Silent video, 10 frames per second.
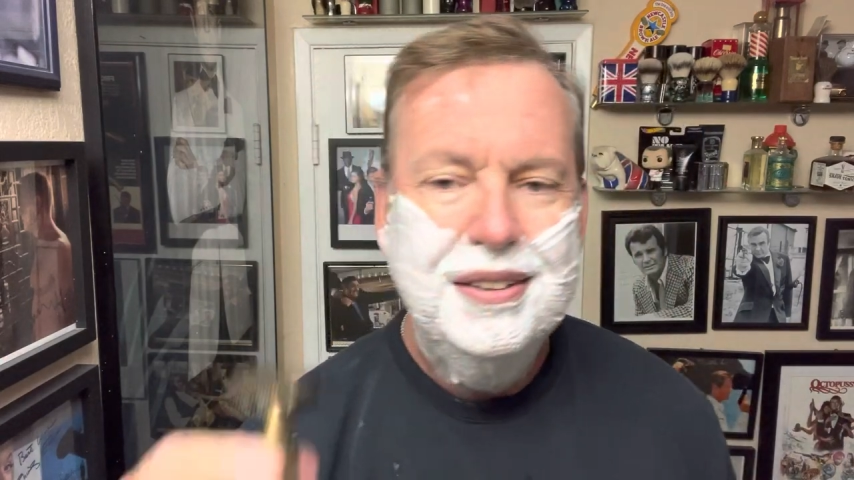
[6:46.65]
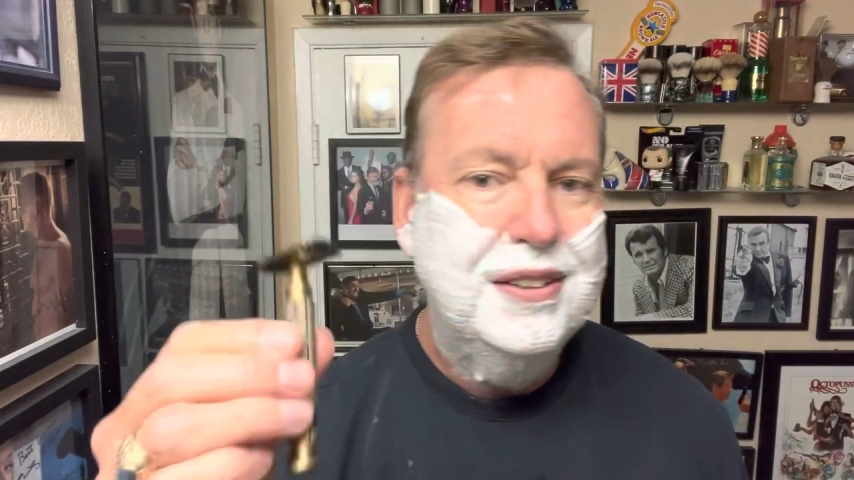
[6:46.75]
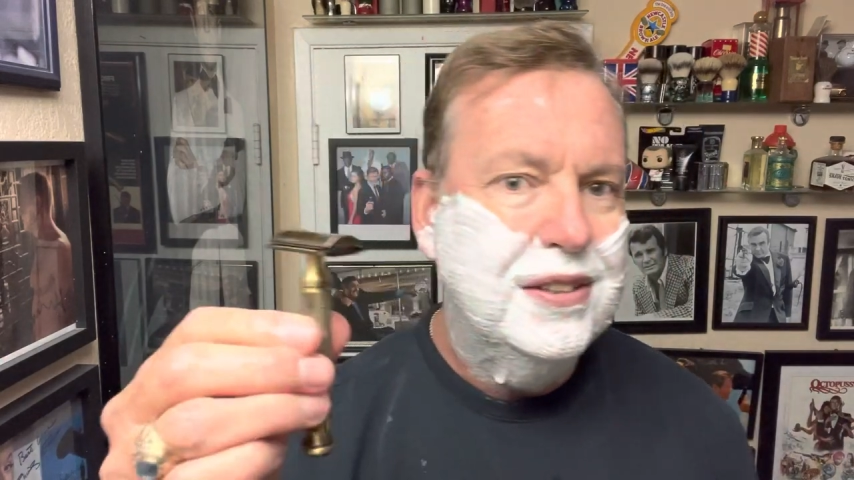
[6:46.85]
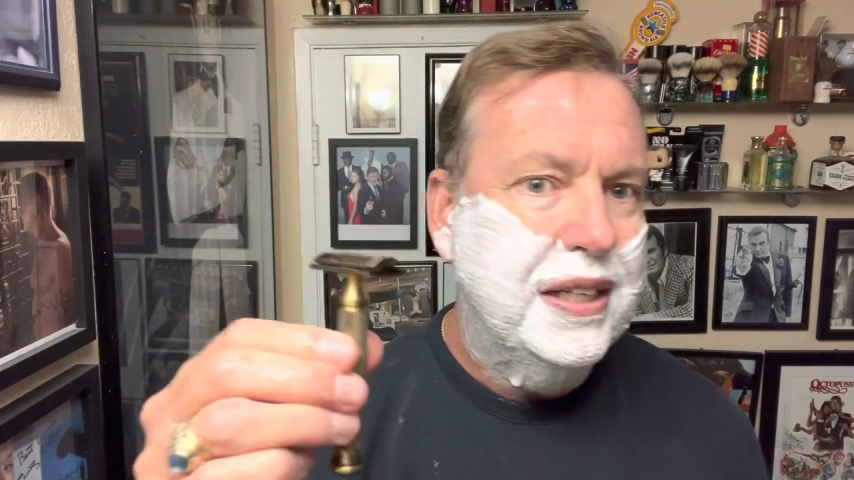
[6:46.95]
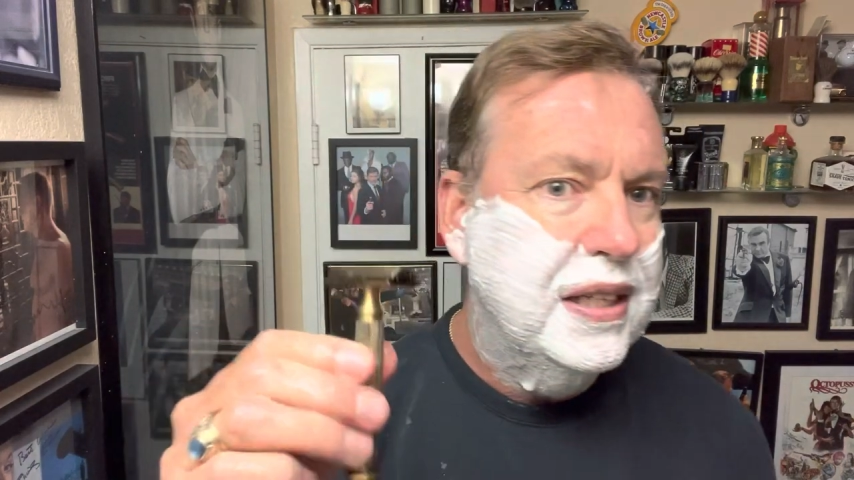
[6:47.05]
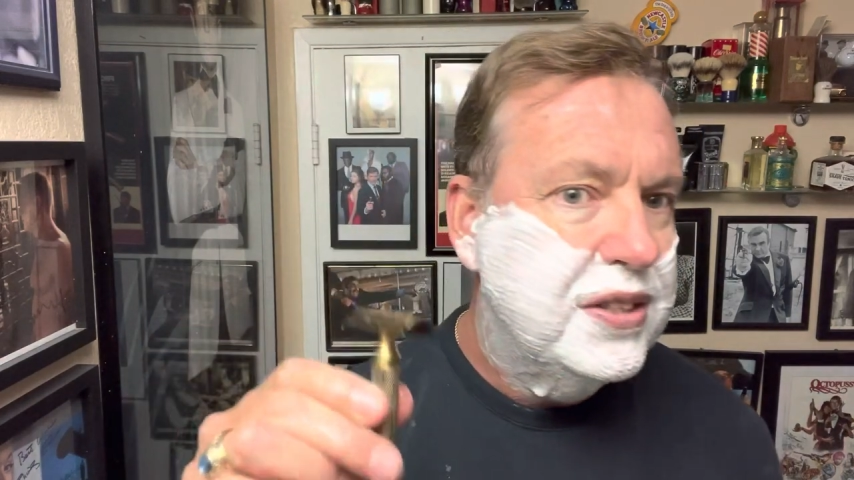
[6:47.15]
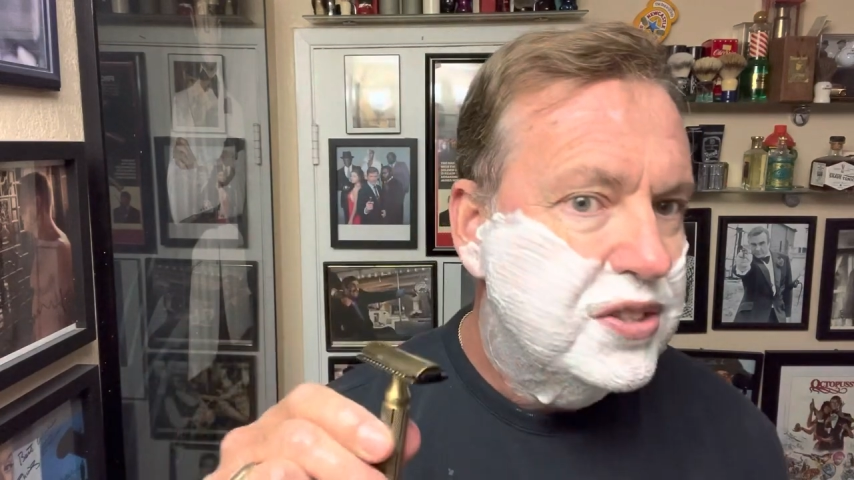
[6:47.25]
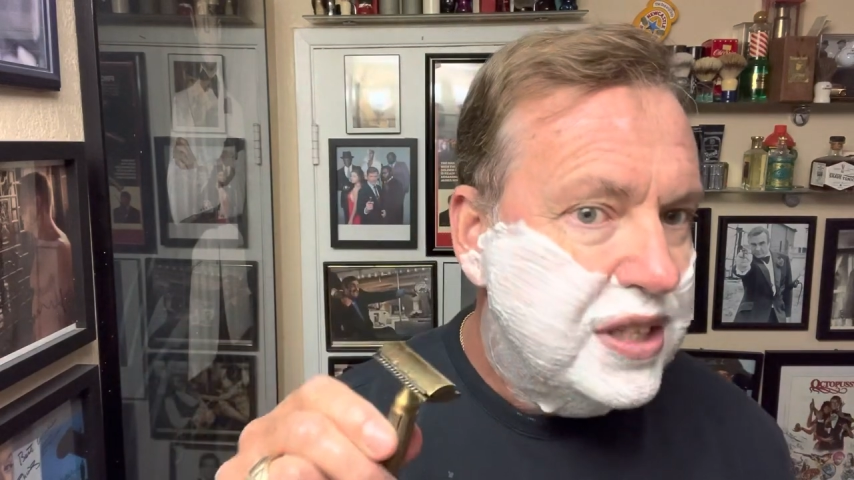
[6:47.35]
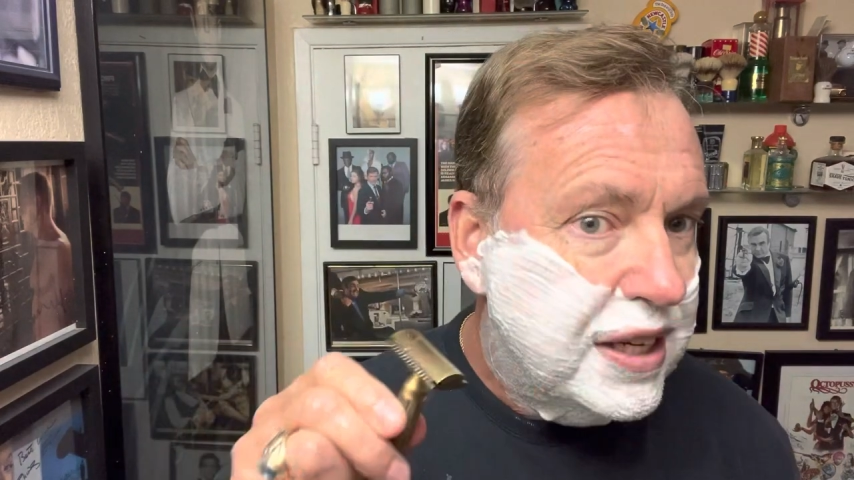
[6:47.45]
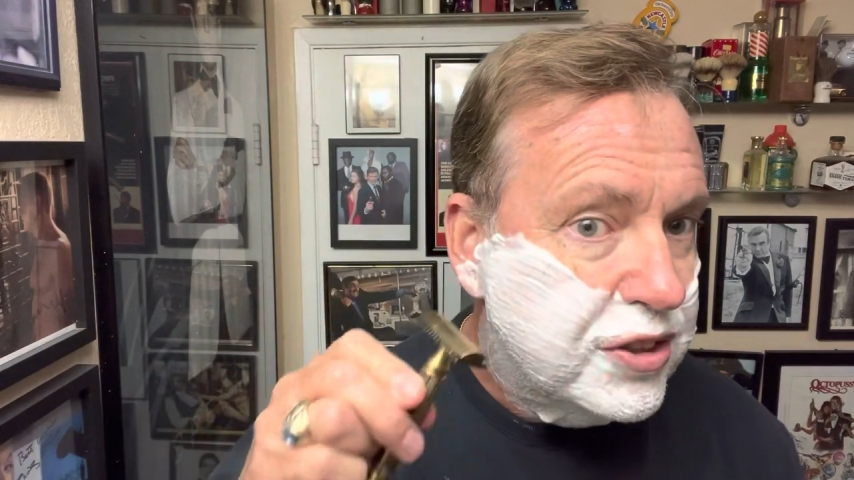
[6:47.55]
All right, let's
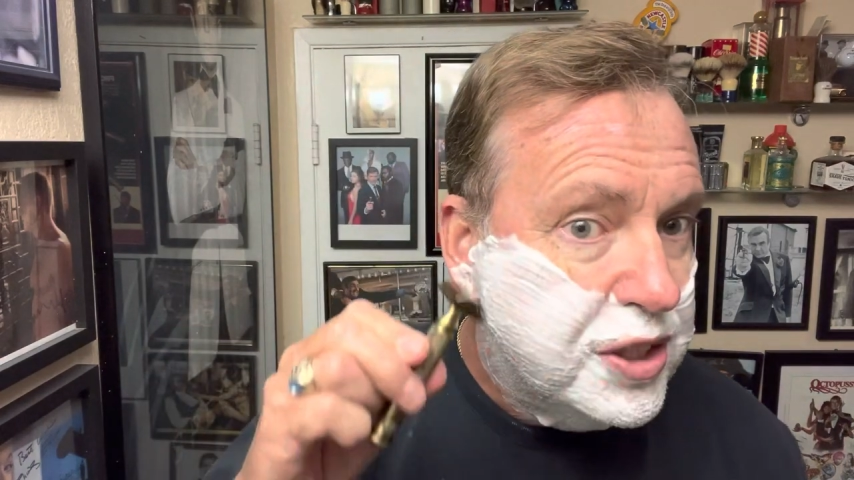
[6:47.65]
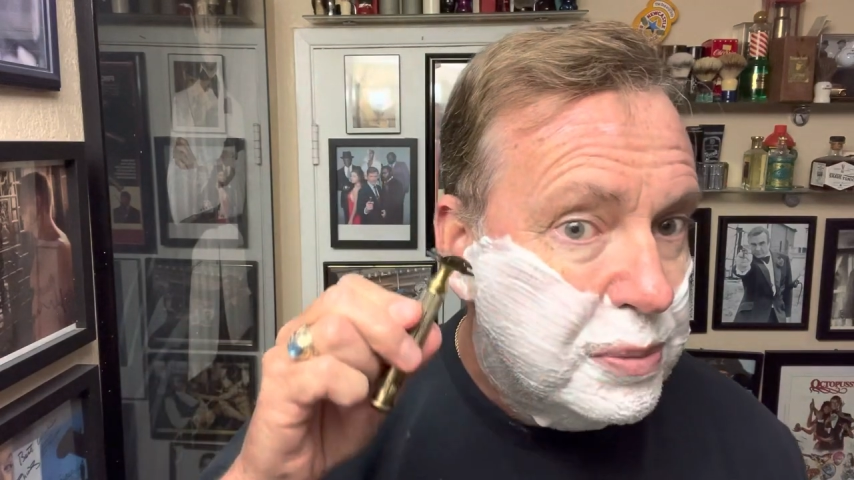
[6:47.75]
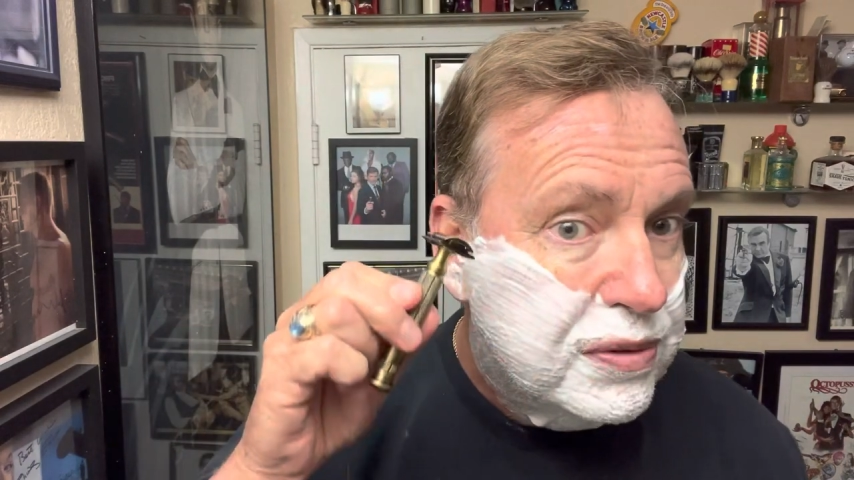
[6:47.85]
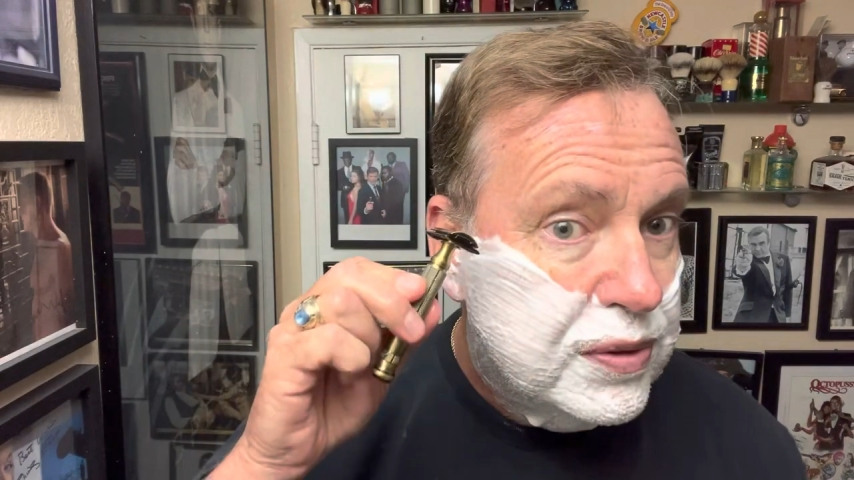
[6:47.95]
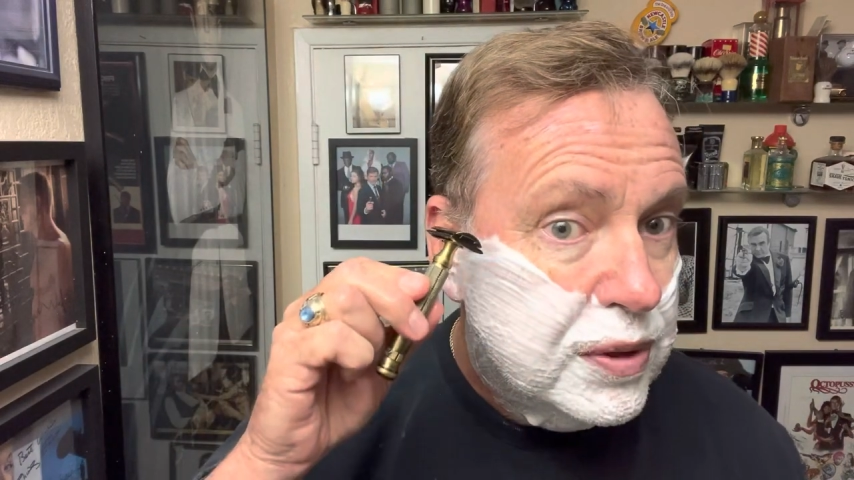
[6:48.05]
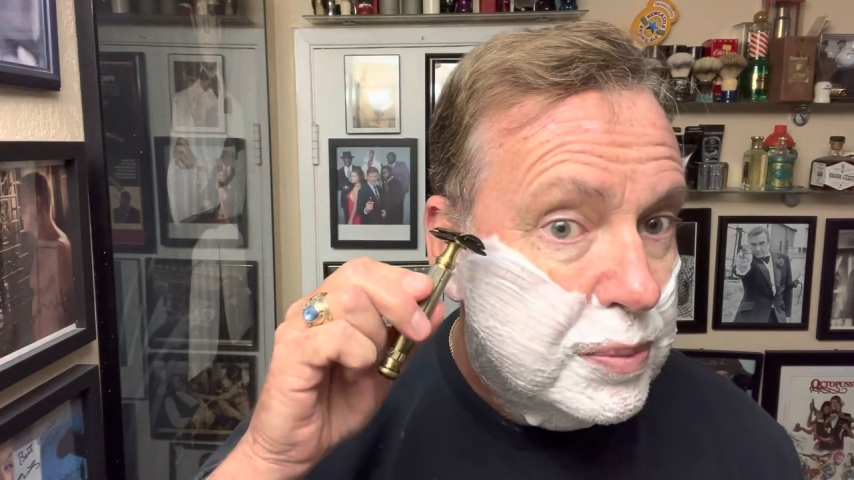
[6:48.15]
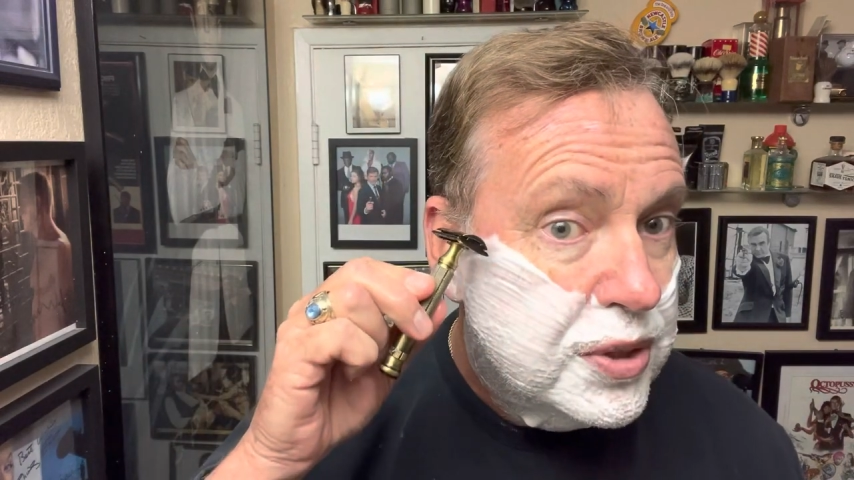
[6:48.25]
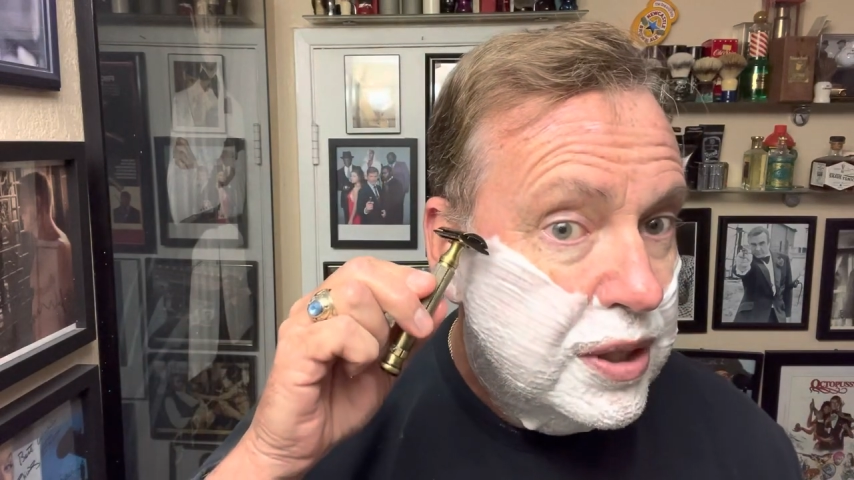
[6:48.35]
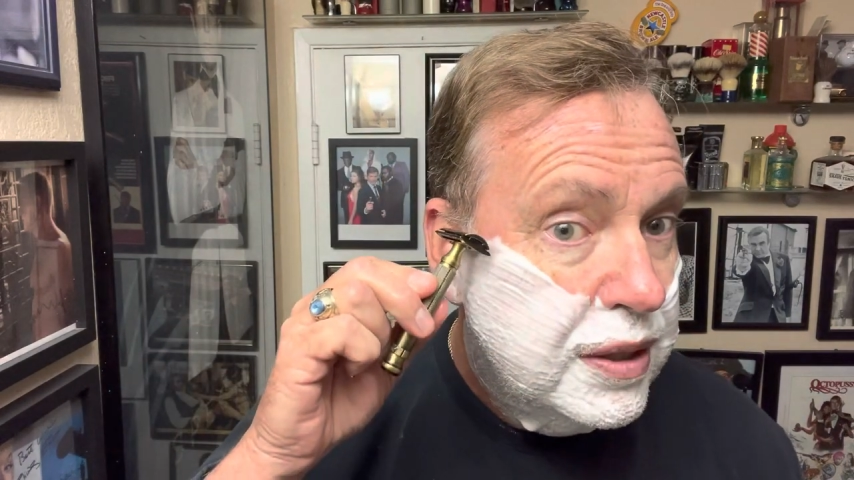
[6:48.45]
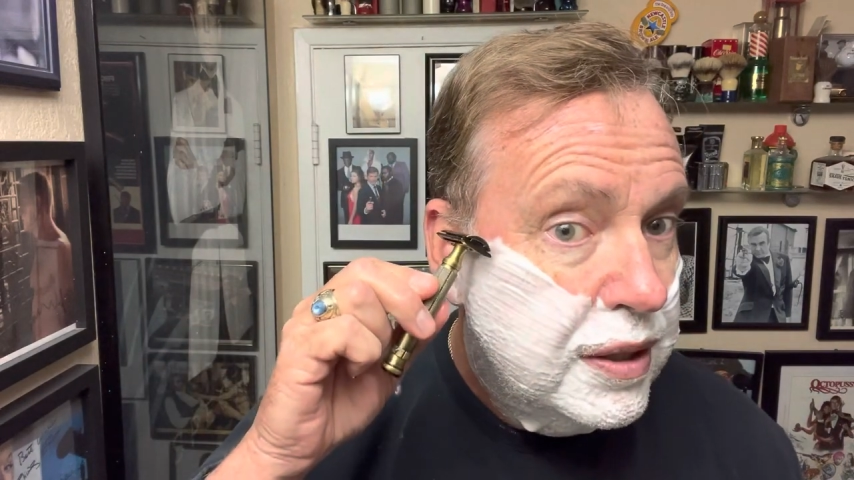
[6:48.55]
see how she performs.